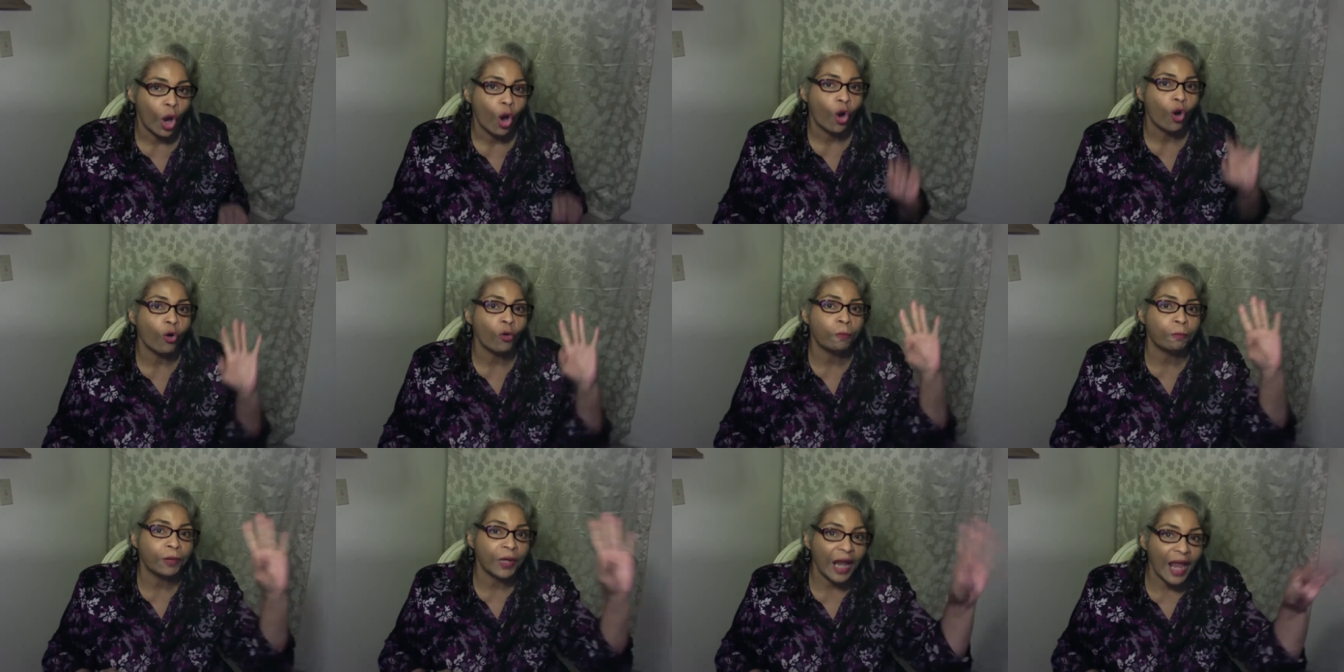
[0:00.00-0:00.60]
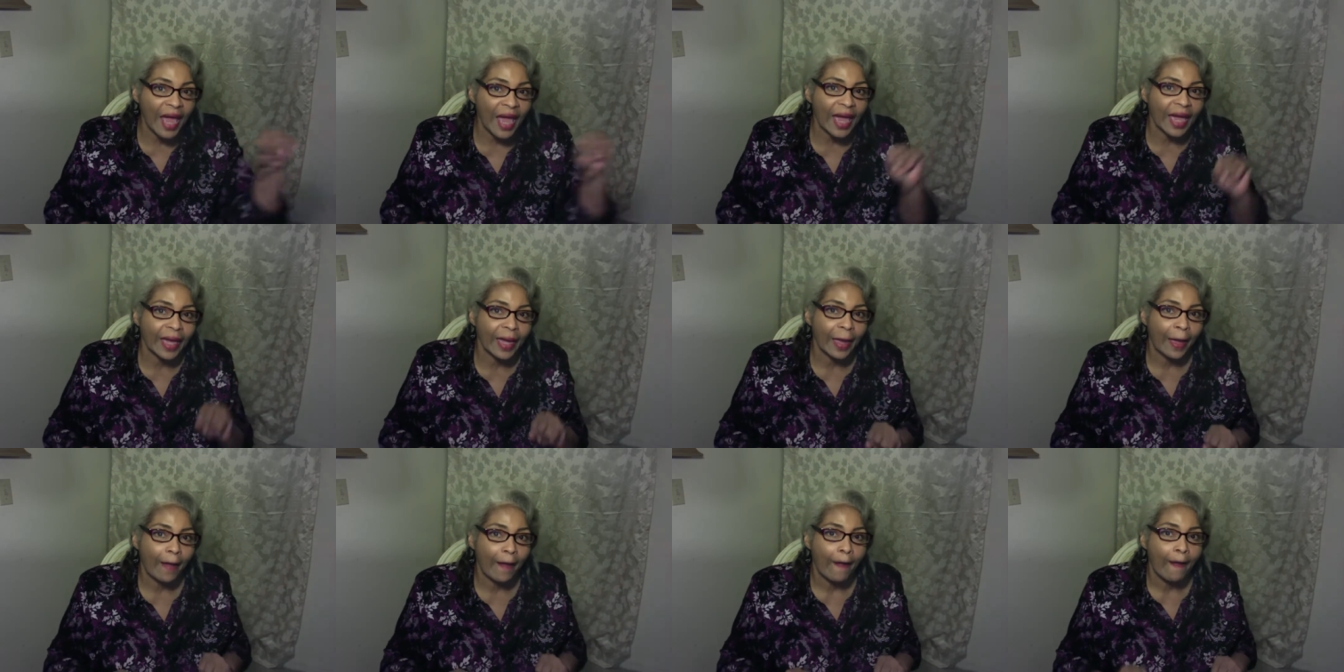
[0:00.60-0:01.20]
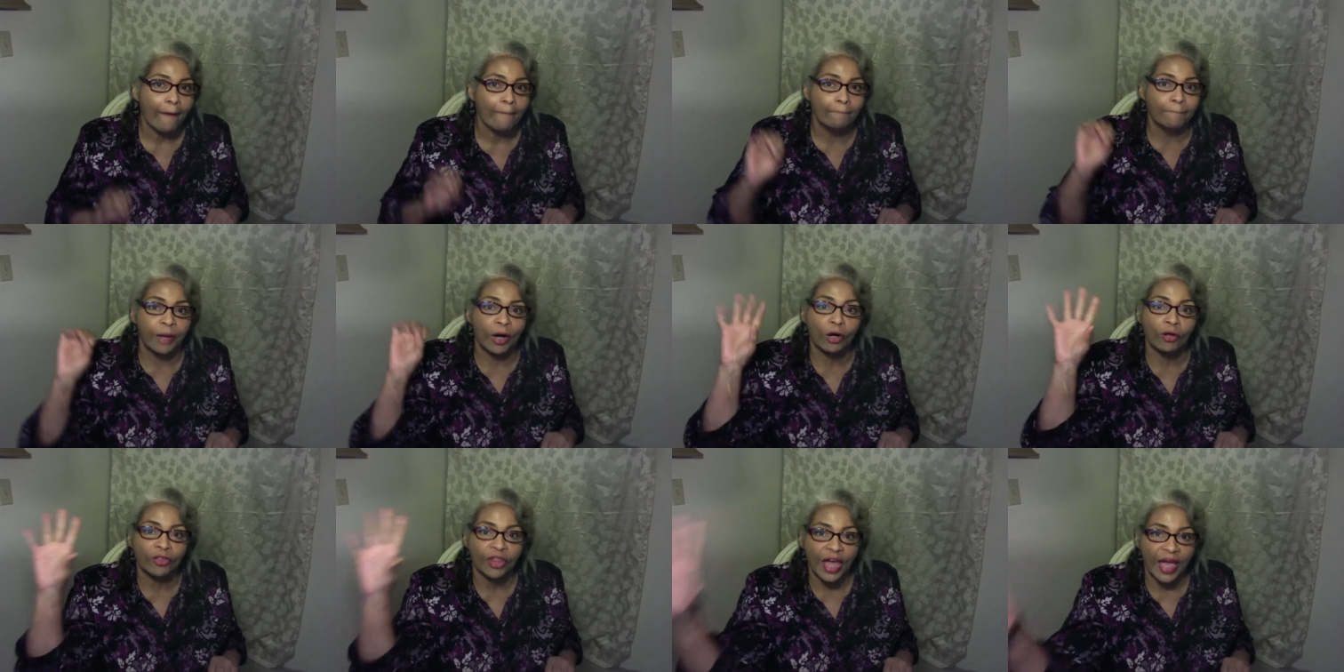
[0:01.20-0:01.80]
who play
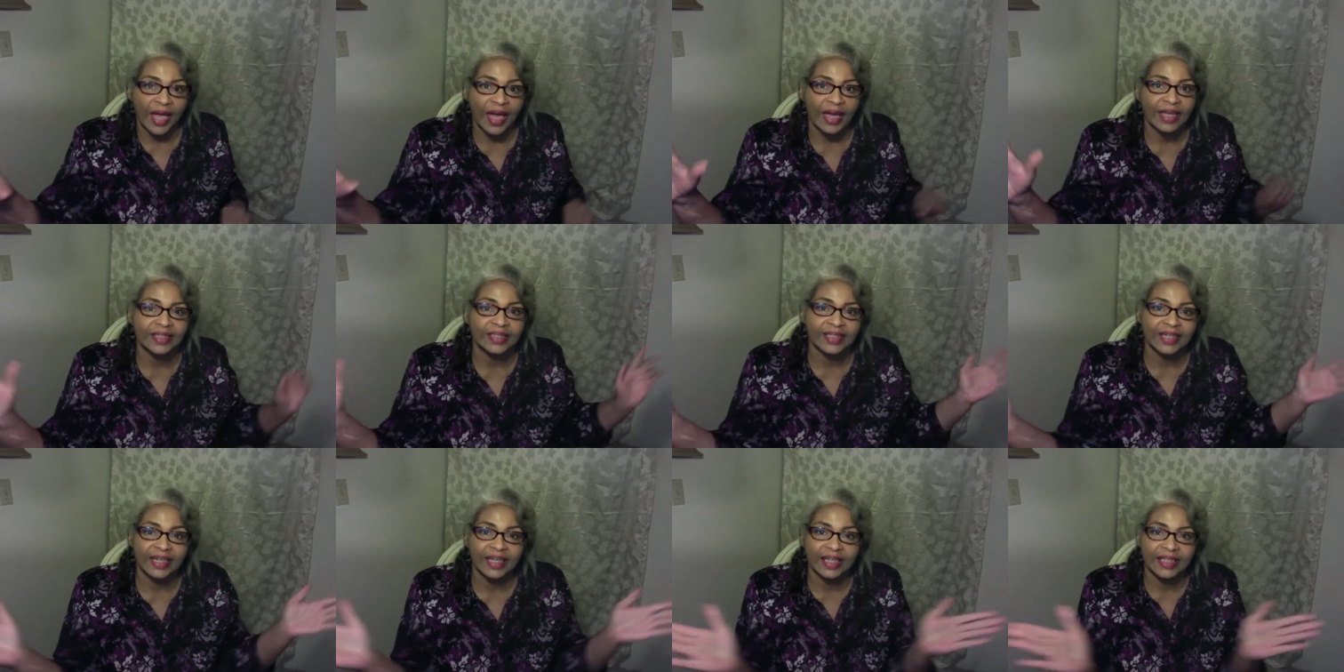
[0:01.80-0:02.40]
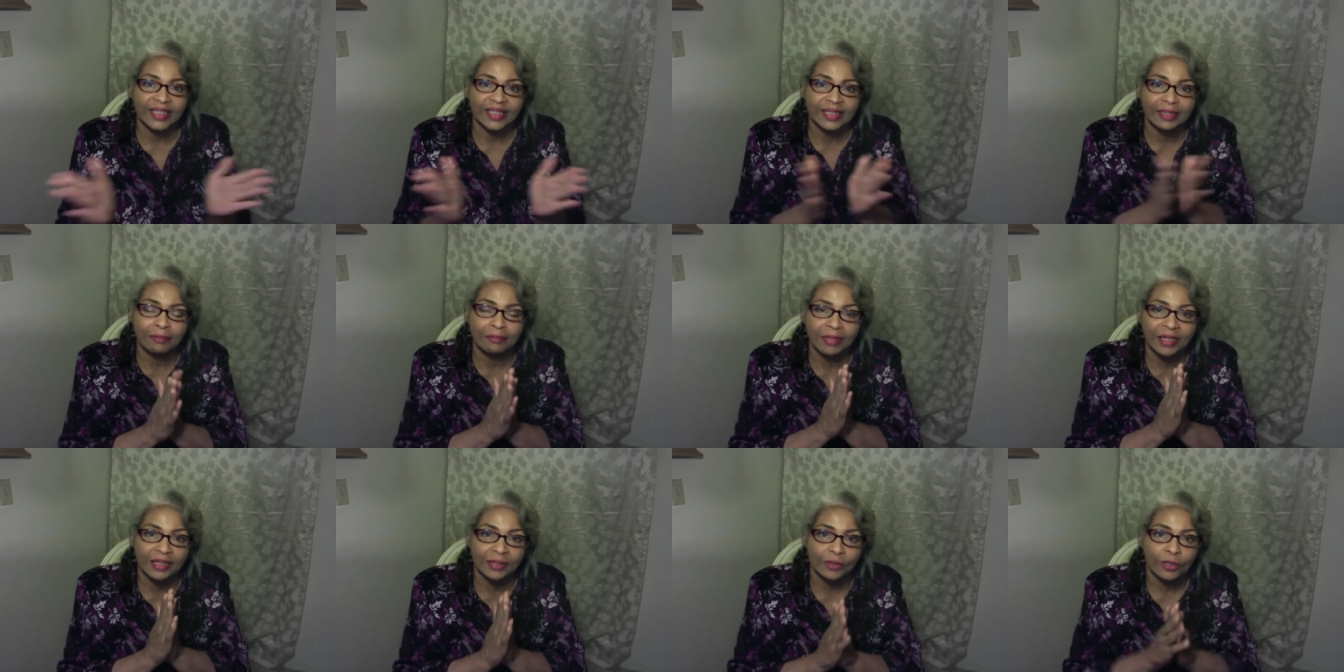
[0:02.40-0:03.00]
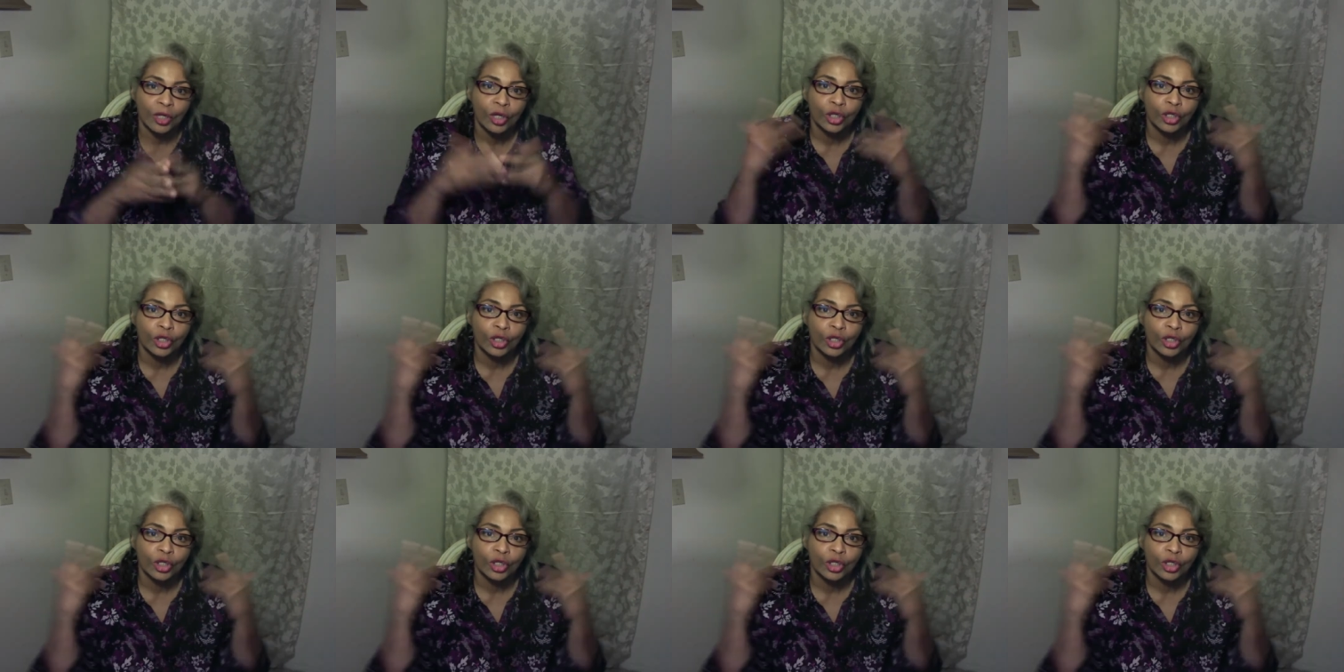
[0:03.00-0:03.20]
both hands against the middle,